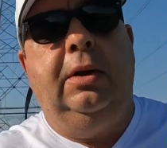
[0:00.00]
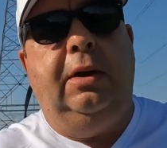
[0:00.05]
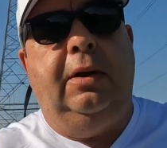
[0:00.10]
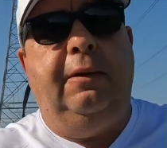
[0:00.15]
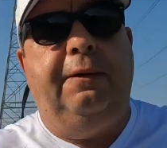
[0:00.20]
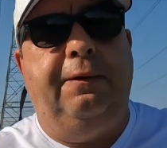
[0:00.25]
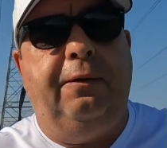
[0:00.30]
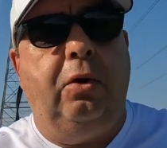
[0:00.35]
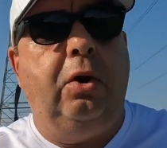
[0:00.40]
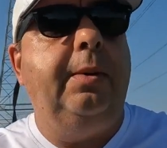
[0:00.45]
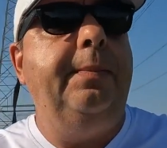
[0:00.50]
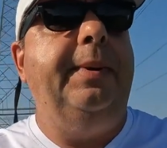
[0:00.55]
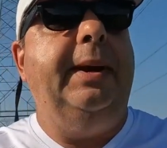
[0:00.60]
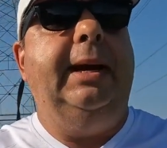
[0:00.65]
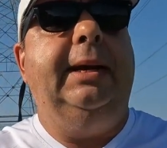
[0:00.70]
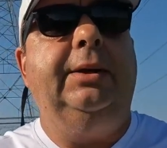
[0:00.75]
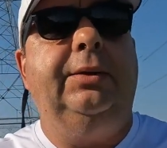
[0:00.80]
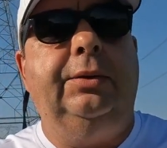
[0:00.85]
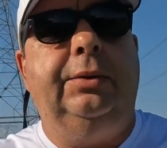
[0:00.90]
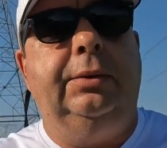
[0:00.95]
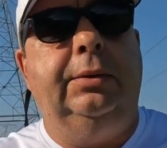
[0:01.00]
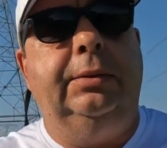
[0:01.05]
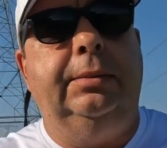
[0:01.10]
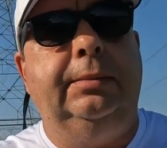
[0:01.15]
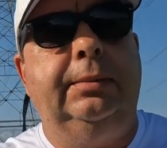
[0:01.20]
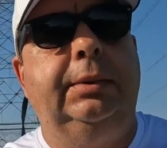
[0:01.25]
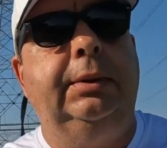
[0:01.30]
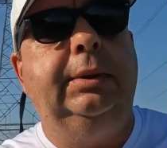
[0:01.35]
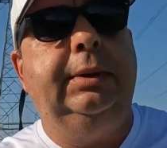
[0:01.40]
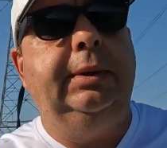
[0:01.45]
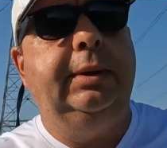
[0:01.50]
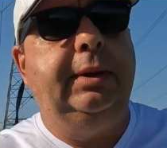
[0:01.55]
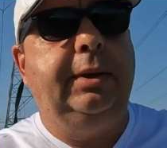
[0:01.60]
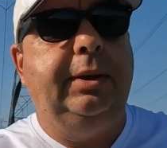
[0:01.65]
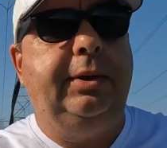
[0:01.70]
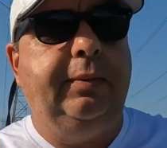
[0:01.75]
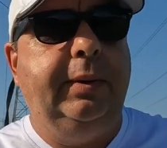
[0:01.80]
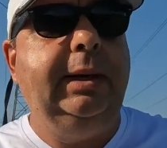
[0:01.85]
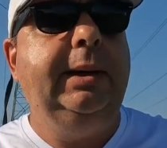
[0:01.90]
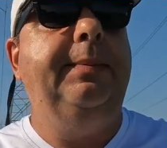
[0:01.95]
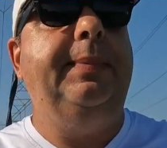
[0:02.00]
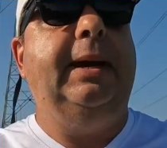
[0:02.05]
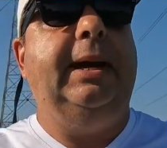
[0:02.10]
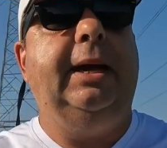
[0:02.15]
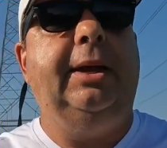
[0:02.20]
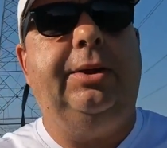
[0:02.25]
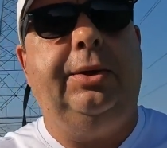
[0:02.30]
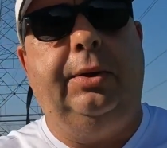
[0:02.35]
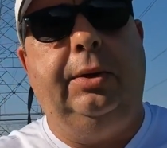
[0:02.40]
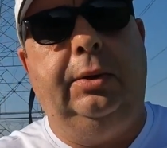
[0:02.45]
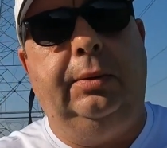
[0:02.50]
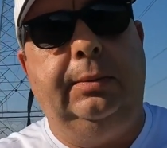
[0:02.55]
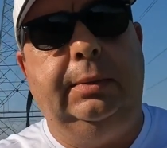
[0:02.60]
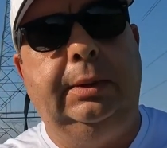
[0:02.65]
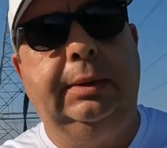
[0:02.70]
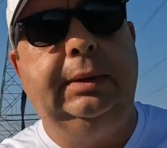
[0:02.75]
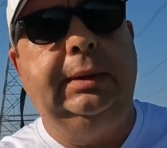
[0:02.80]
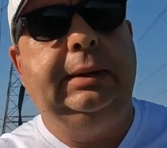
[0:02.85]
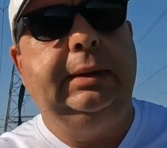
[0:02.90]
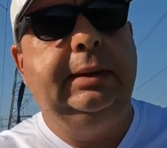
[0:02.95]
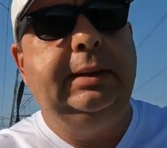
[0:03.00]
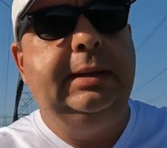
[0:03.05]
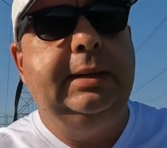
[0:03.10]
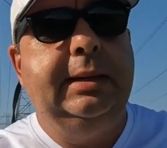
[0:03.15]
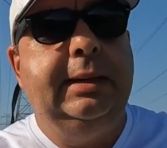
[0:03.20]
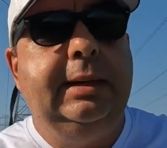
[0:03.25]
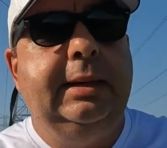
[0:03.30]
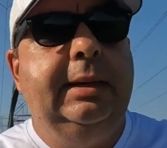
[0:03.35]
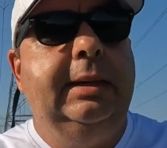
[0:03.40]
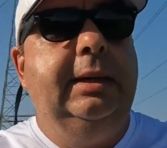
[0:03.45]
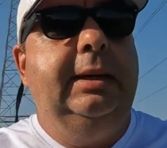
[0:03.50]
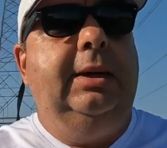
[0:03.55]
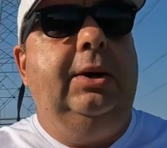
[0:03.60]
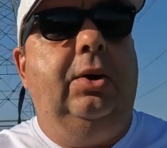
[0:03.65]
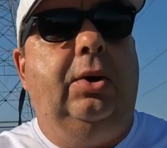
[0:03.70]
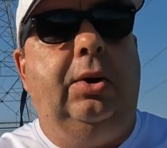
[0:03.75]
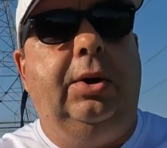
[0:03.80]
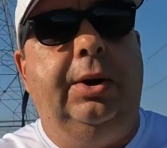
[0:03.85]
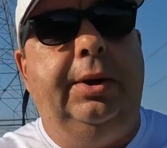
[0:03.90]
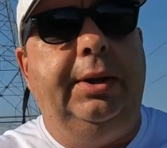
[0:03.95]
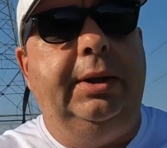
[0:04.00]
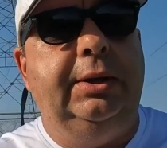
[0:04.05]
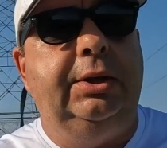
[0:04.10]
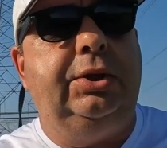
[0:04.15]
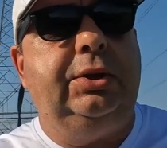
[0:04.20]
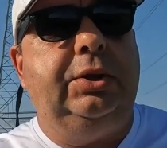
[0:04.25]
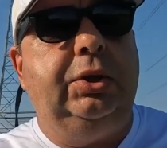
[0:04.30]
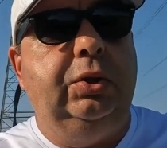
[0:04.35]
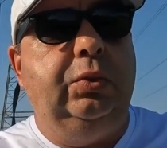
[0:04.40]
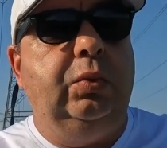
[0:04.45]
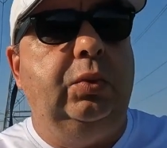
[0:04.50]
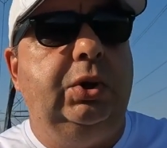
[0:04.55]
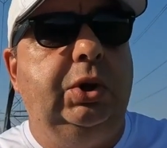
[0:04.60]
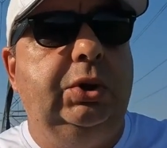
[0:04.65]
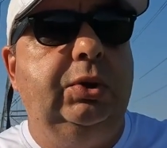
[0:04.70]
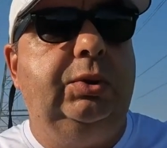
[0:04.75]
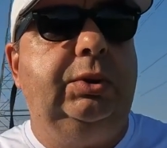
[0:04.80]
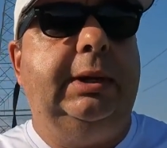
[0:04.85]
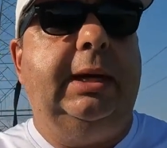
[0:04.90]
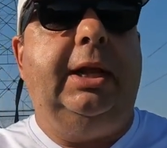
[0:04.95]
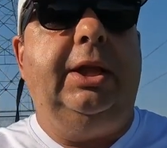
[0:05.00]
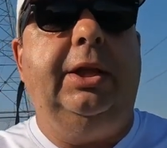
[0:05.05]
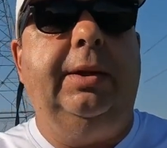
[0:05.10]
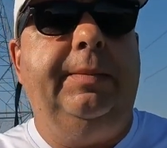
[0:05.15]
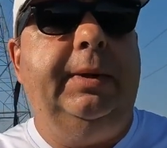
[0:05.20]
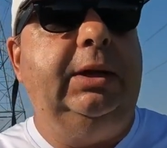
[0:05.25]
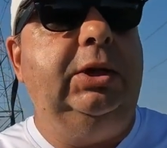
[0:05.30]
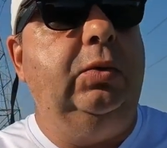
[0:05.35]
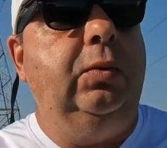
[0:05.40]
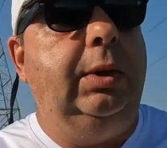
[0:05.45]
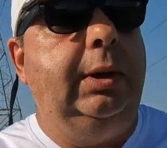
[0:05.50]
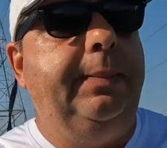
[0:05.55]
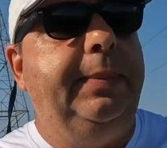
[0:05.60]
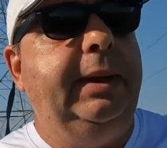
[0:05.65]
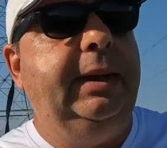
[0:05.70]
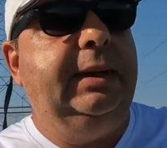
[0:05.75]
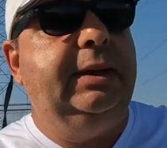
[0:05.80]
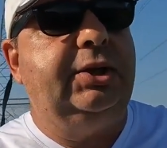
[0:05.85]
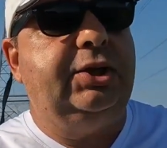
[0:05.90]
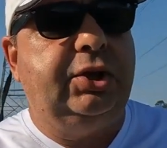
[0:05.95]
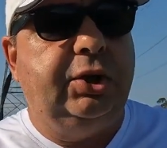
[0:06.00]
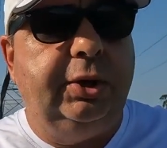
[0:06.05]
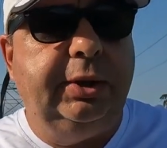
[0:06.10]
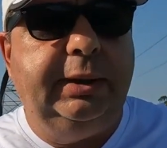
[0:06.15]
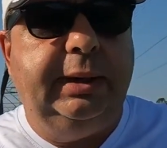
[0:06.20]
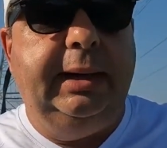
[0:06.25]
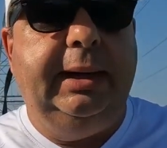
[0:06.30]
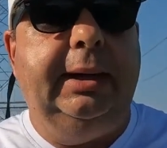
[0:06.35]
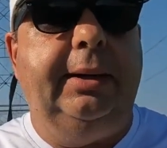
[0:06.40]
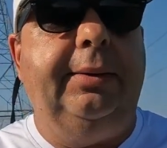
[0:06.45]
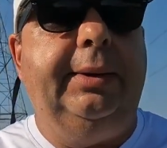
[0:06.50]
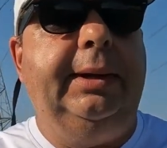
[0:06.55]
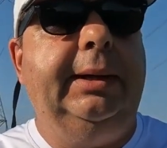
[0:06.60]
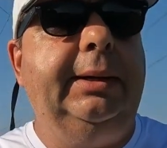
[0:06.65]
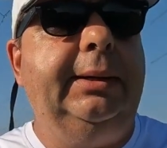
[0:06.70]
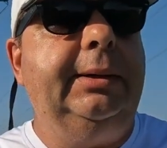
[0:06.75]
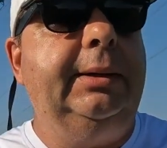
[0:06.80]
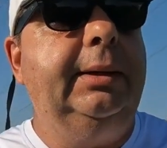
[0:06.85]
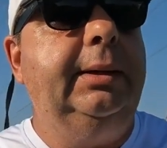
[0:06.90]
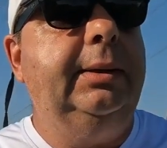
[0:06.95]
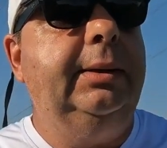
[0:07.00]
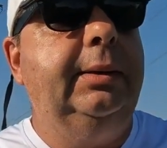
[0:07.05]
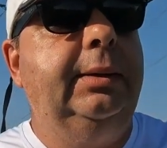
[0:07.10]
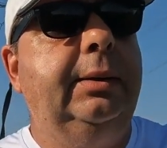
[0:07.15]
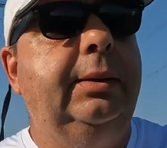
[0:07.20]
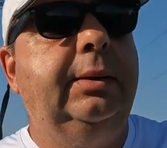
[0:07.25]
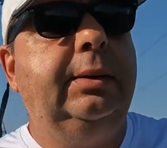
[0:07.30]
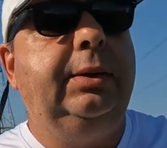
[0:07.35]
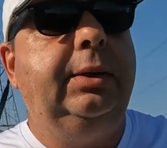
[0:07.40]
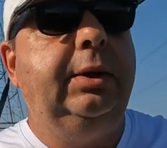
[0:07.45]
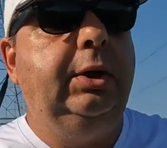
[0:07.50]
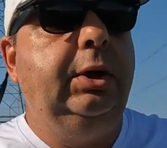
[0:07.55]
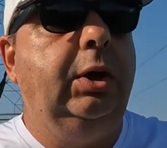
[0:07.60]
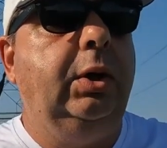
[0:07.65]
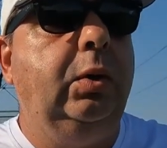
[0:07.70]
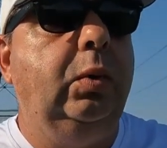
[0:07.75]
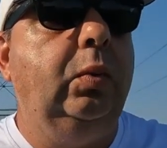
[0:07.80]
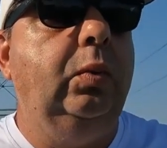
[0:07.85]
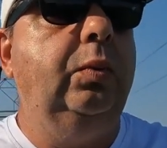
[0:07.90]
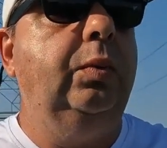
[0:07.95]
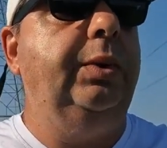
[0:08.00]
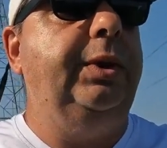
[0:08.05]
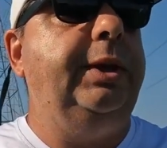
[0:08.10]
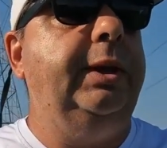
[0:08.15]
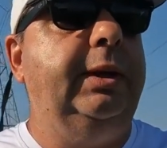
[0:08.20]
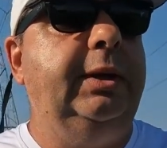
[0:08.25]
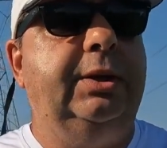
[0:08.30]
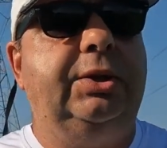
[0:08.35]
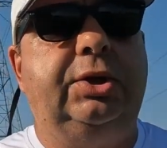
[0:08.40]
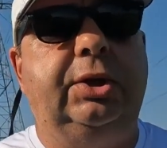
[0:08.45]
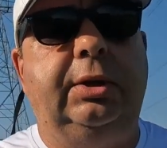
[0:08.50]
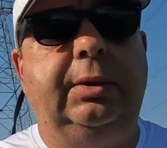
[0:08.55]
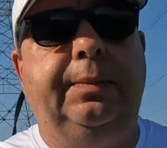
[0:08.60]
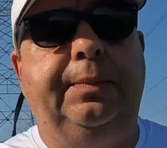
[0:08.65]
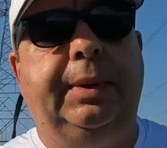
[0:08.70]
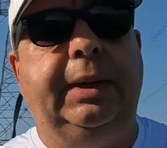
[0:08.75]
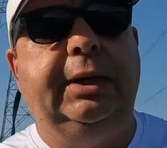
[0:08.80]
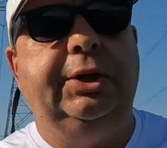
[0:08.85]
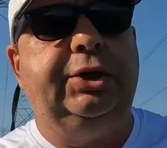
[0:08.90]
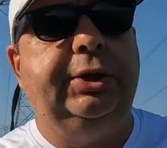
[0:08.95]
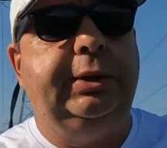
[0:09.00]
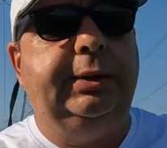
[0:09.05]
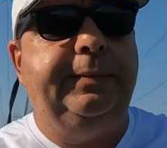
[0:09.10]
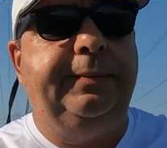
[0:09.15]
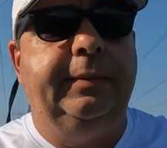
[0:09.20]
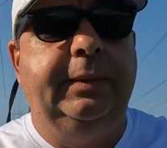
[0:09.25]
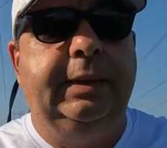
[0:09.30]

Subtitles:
a 4-bedroom, 3-bath home. Or you tell them that you want to be in a certain area, within a certain budget,